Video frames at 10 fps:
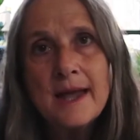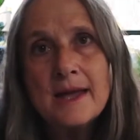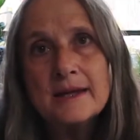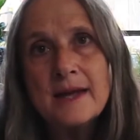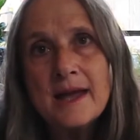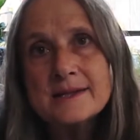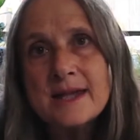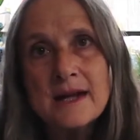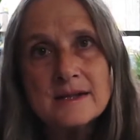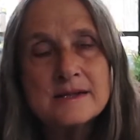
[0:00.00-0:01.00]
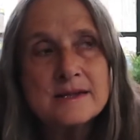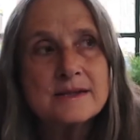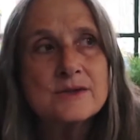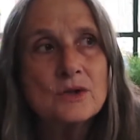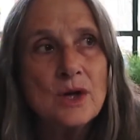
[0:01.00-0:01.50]
and it has
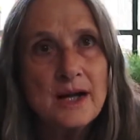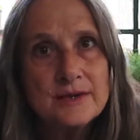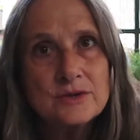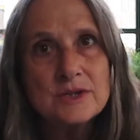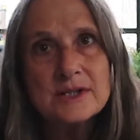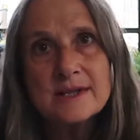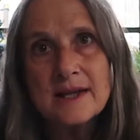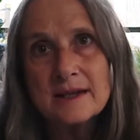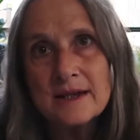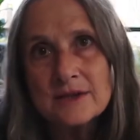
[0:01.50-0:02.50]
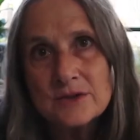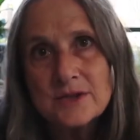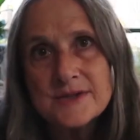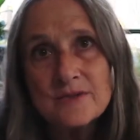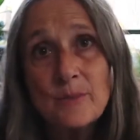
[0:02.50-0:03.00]
access to hundreds and
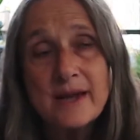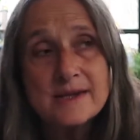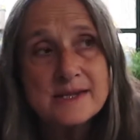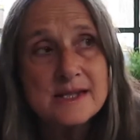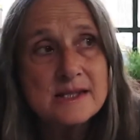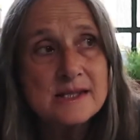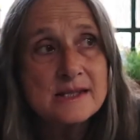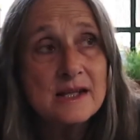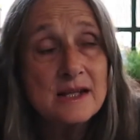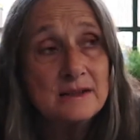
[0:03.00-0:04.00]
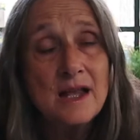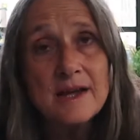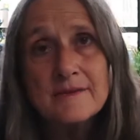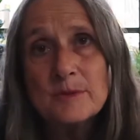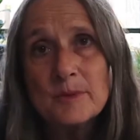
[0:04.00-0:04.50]
hundreds of magazines and a
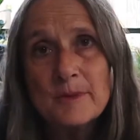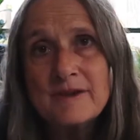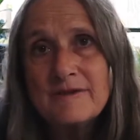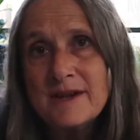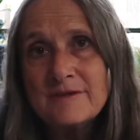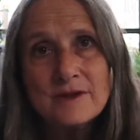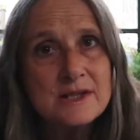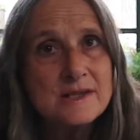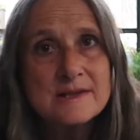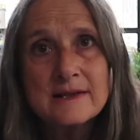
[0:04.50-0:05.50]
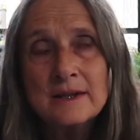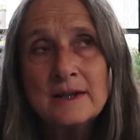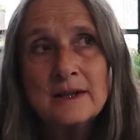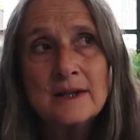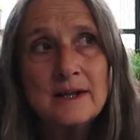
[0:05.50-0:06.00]
lot of them are my favorites.
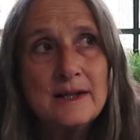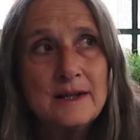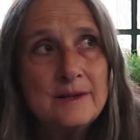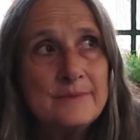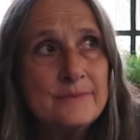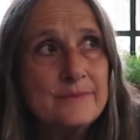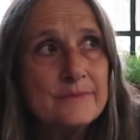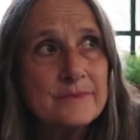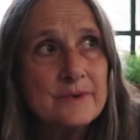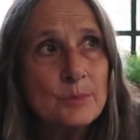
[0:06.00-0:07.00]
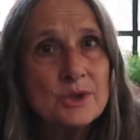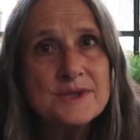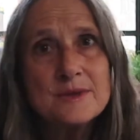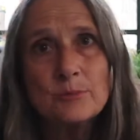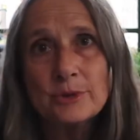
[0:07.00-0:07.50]
Um,
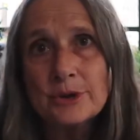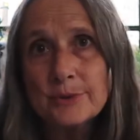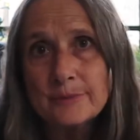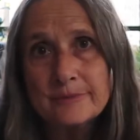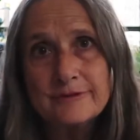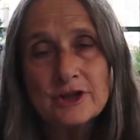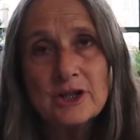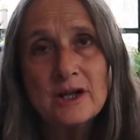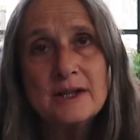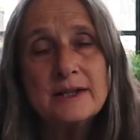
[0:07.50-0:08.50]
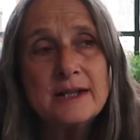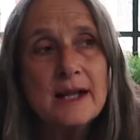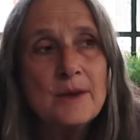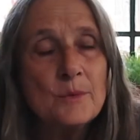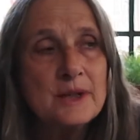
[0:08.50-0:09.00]
Birds in Bloom for
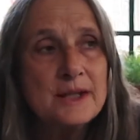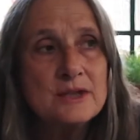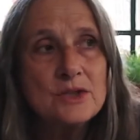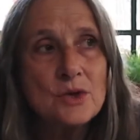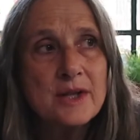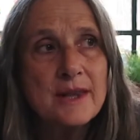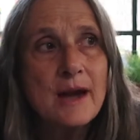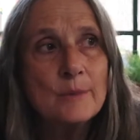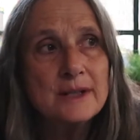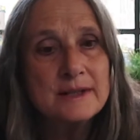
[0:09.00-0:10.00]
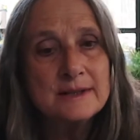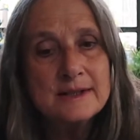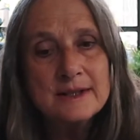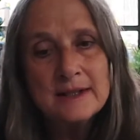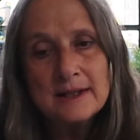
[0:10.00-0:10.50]
gardening. I really enjoy that
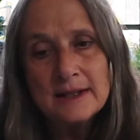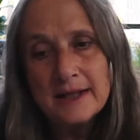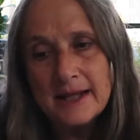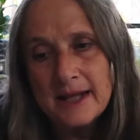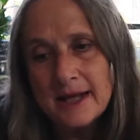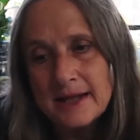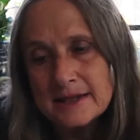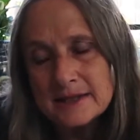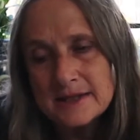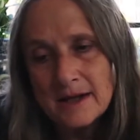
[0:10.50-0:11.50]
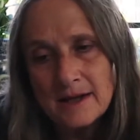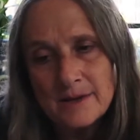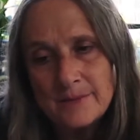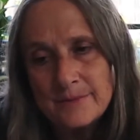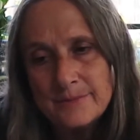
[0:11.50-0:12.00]
one. And,
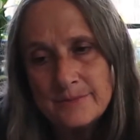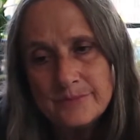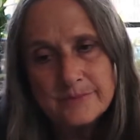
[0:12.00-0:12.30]
um,